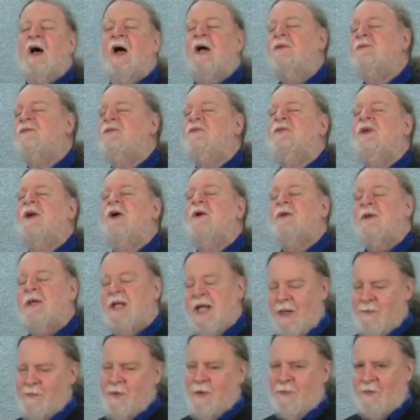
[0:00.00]
unfair
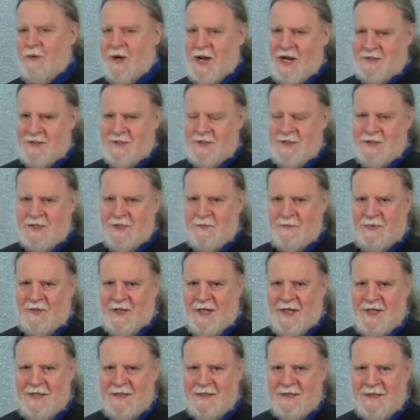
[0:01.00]
labor practice
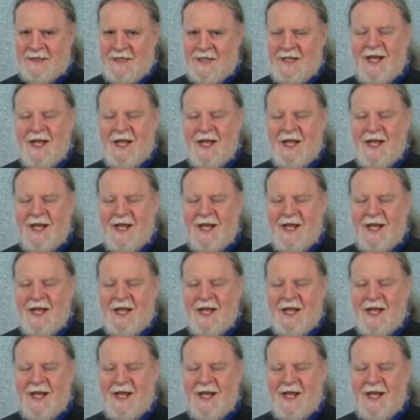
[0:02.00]
complaint